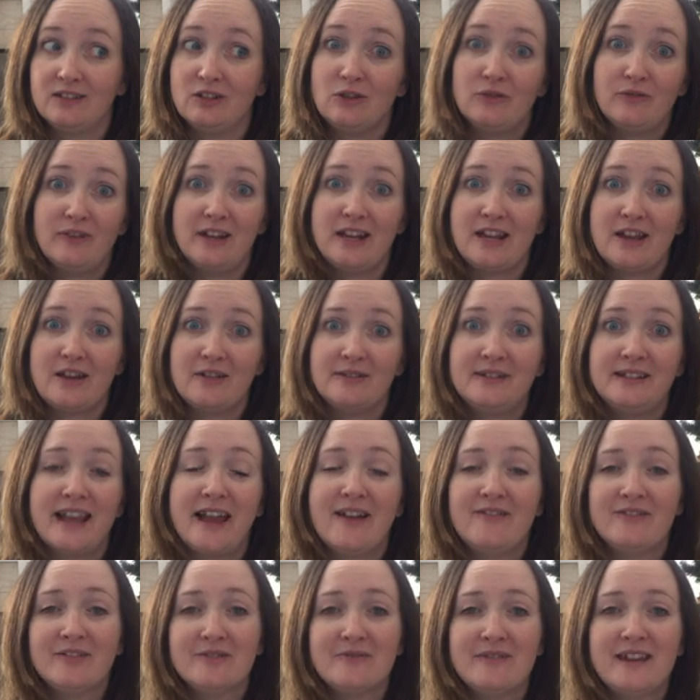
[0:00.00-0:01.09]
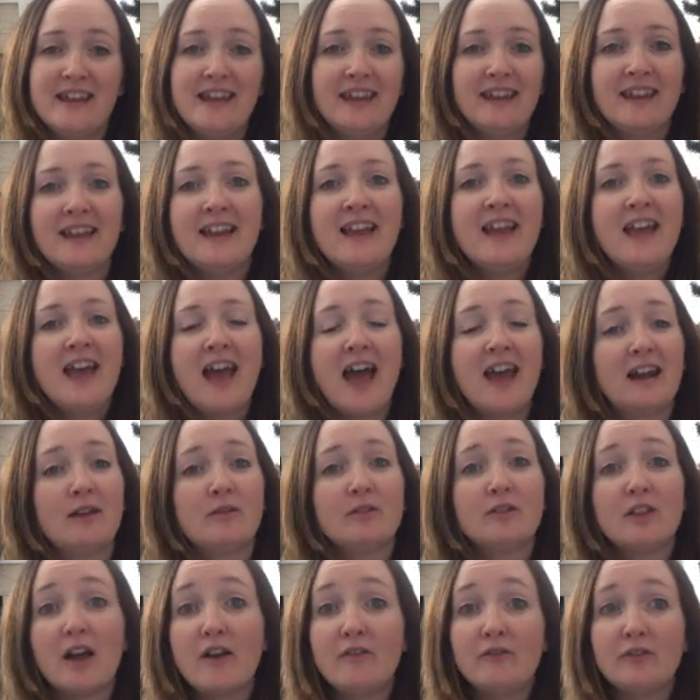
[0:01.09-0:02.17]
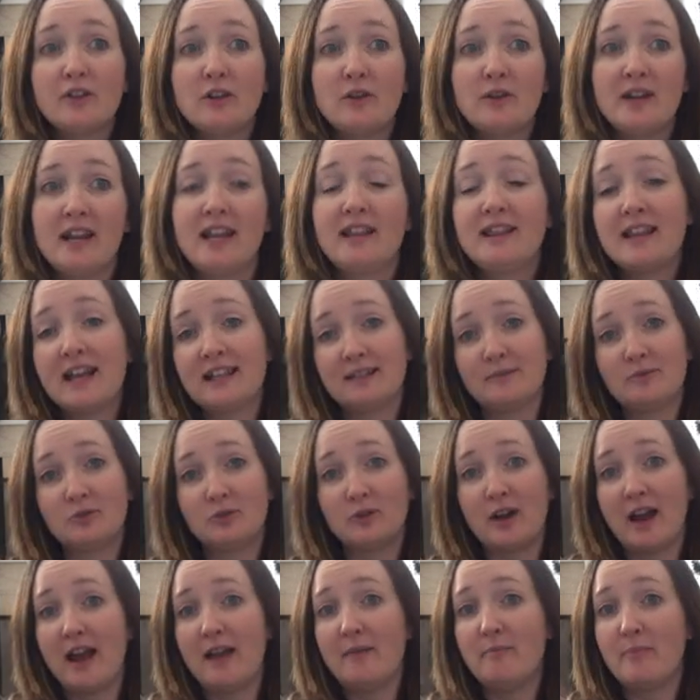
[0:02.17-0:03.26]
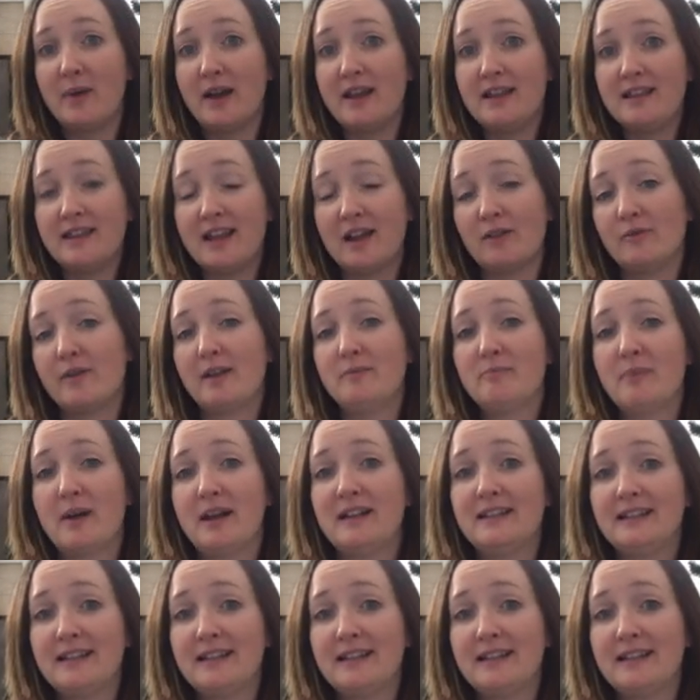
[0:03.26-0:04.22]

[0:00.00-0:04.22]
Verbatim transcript: new videos every week, and I would love for you to hit that subscribe button, that red button